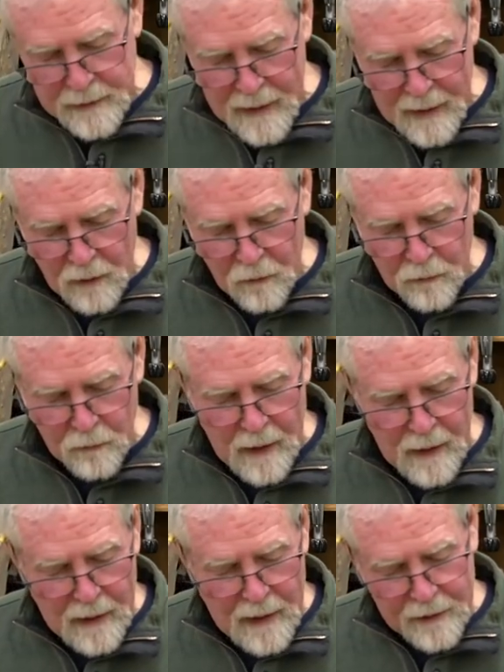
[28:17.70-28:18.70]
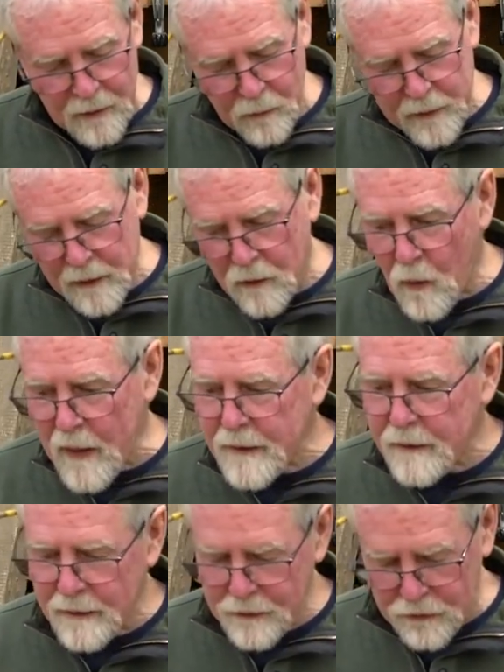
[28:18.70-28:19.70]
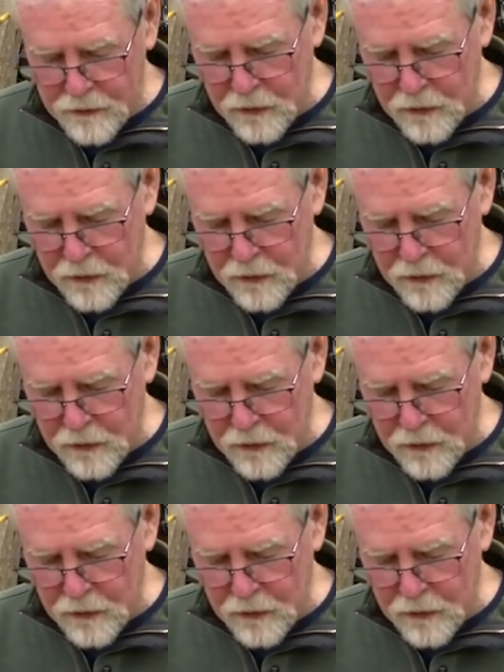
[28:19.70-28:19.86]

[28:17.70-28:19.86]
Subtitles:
Now, how do we equate this